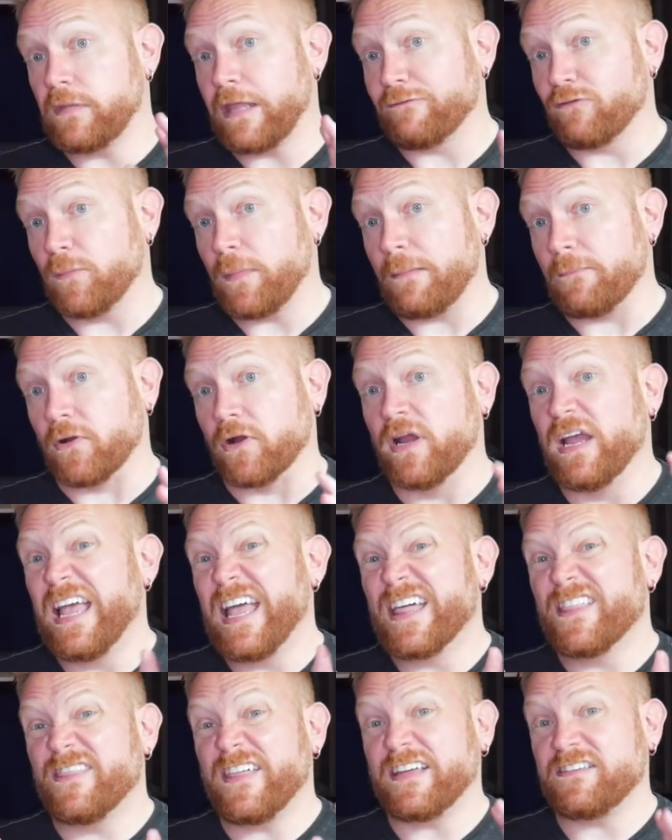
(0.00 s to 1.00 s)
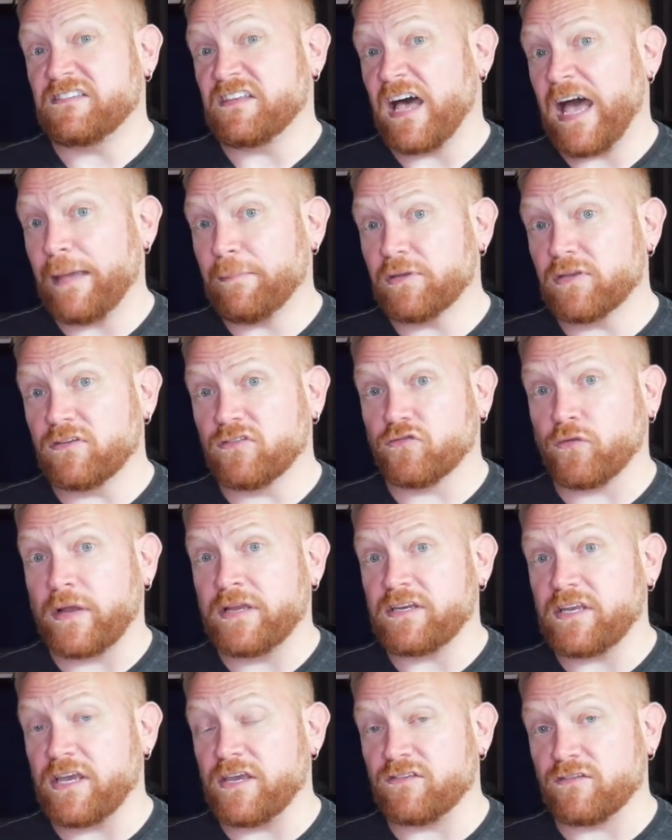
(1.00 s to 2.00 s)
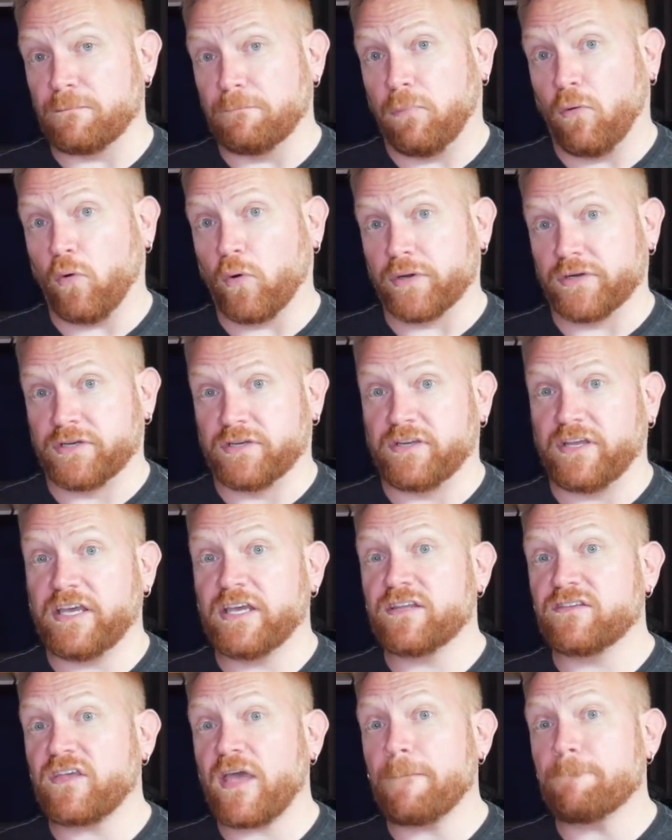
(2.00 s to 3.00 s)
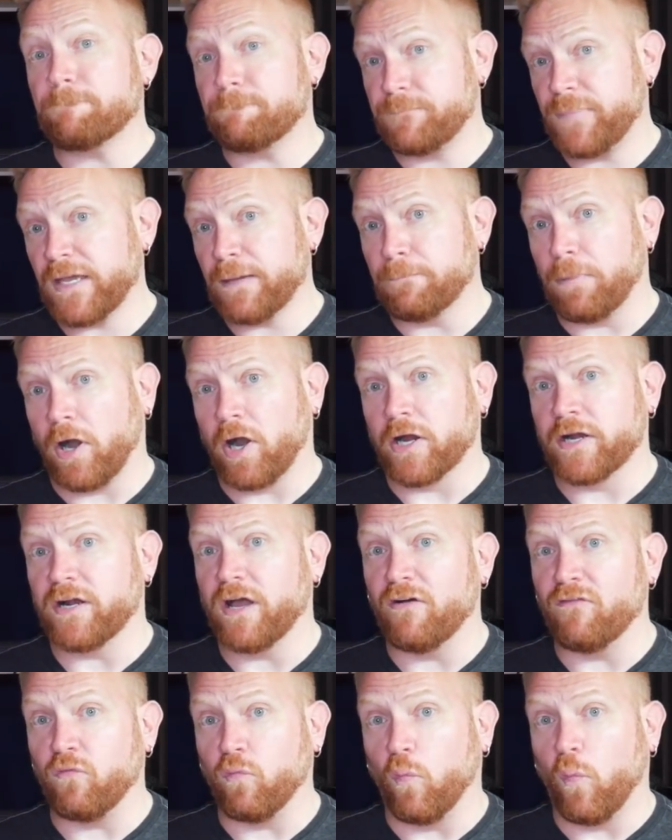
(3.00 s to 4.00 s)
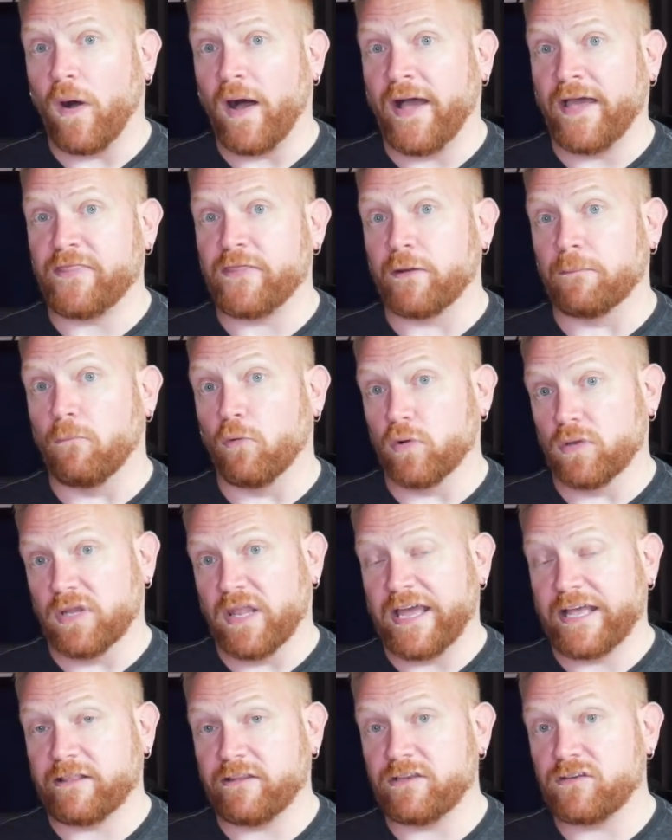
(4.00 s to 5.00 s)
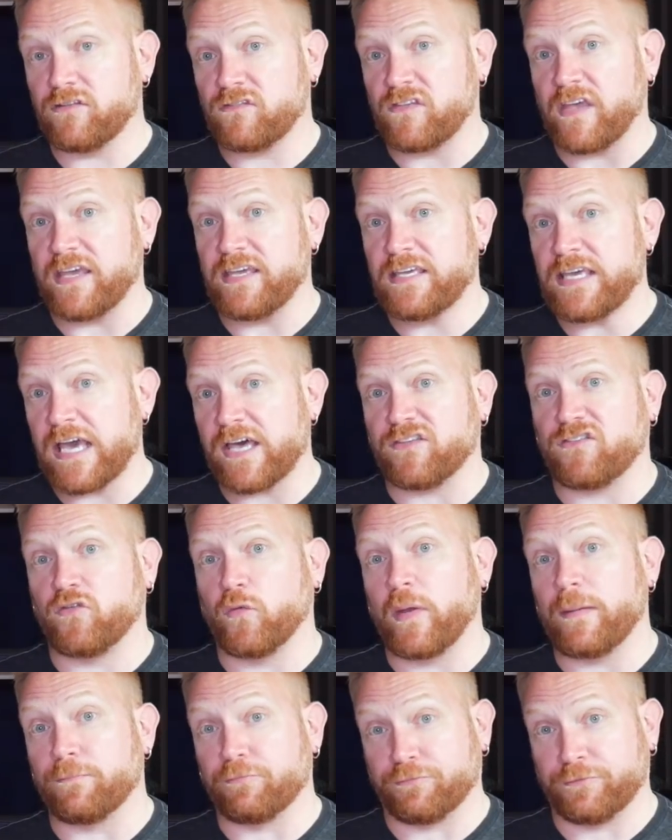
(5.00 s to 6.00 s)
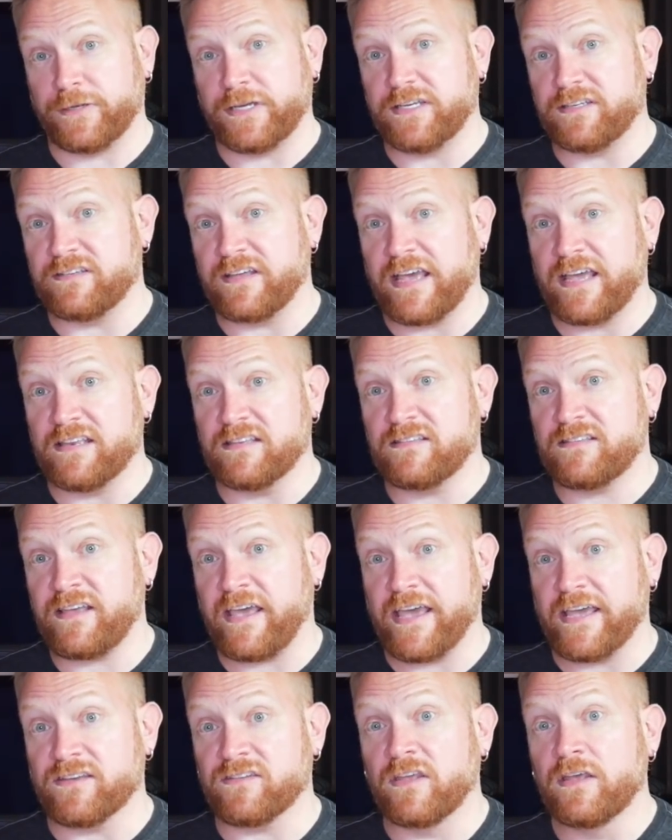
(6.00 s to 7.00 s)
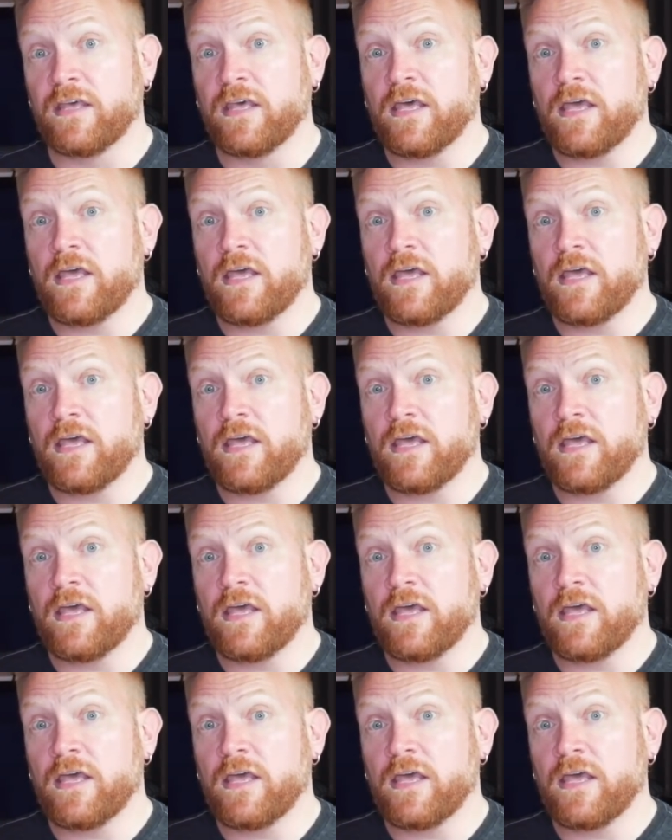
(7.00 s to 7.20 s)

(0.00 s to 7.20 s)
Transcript: Now remember, that time constraint is important. It is a big part of why they're more likely to say yes to a pre-date date.